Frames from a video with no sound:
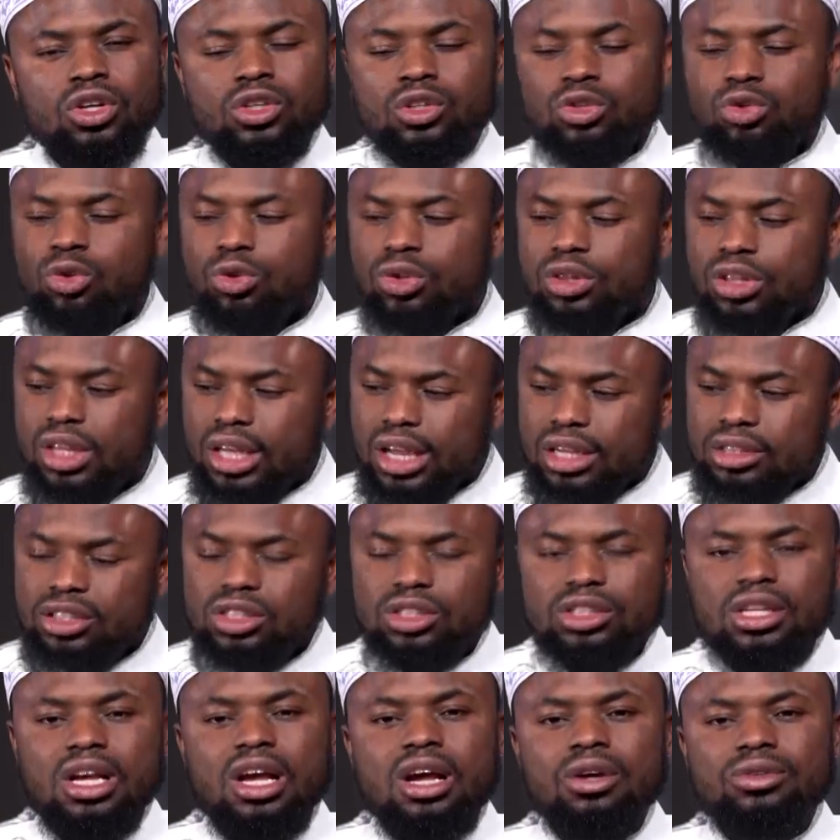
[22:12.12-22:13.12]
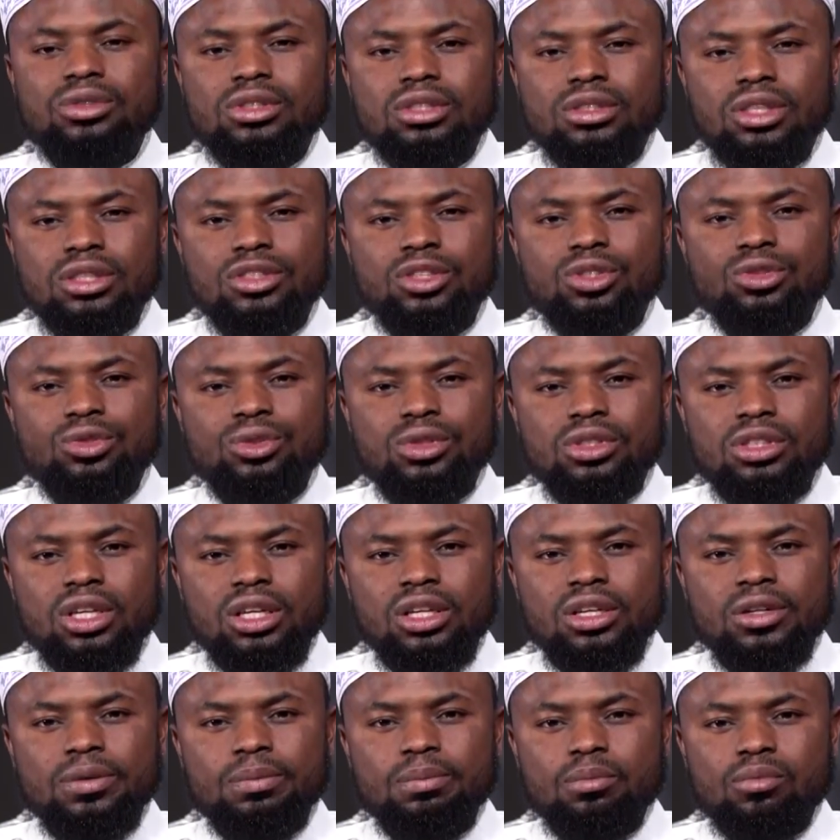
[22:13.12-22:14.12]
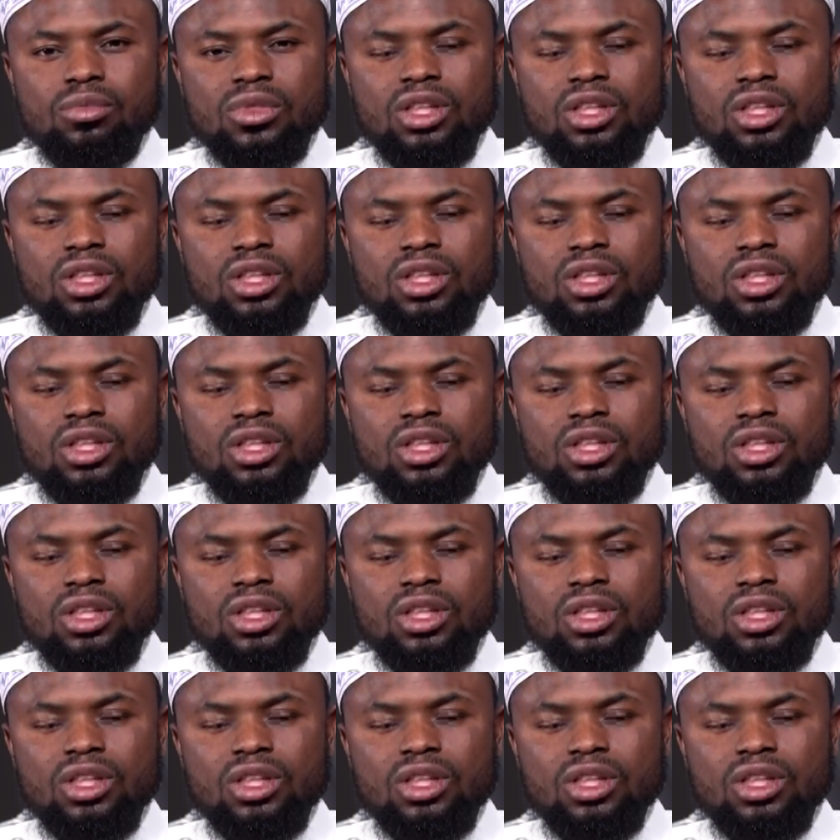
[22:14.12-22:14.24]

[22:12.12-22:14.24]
So these towns that you see,